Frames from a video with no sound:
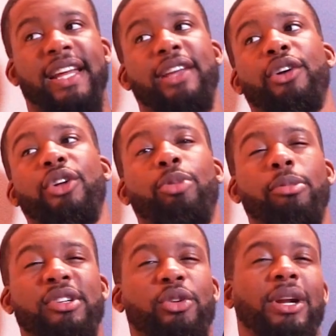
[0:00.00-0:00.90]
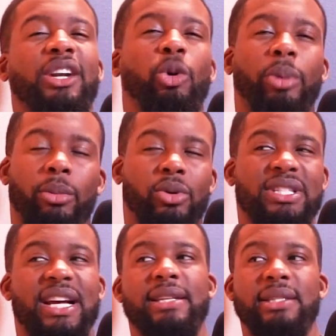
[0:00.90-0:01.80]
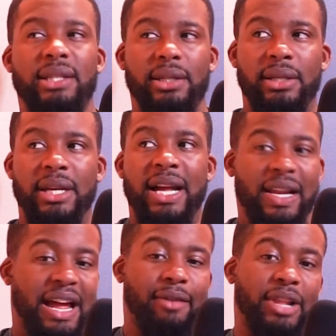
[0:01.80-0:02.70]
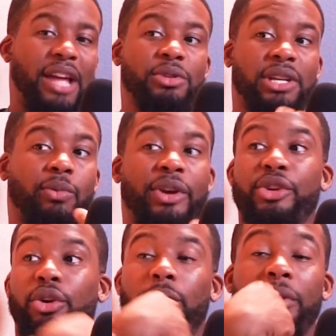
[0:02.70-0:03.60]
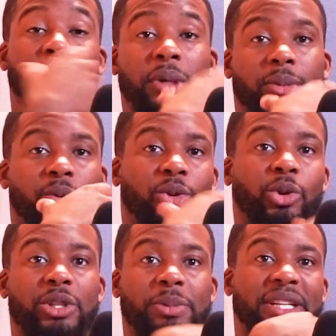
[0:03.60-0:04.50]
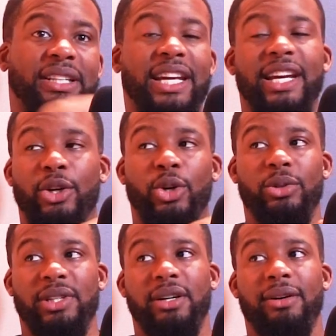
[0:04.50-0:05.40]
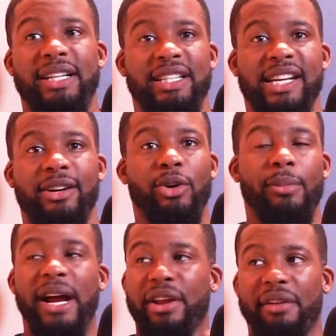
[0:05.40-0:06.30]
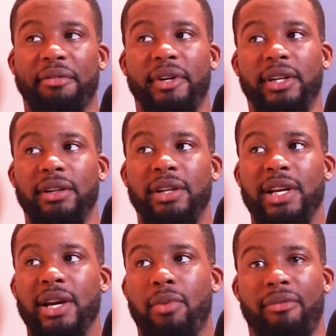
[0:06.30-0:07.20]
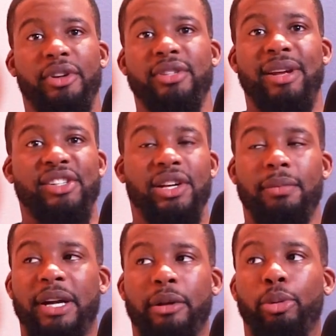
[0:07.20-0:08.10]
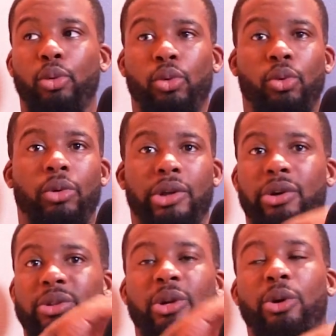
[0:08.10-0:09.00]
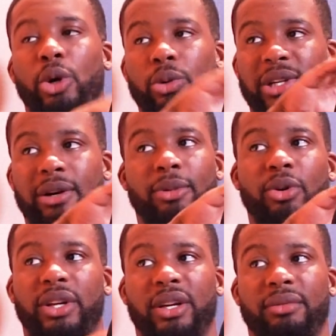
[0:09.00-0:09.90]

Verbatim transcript: you're going to probably do a little bit more sightseeing. Like like you said, when you're with people, you could spend a day in the hotel and the day could go by and you have fun. Whether it's, man, chilling by the pool, or you go to a little hotel motive,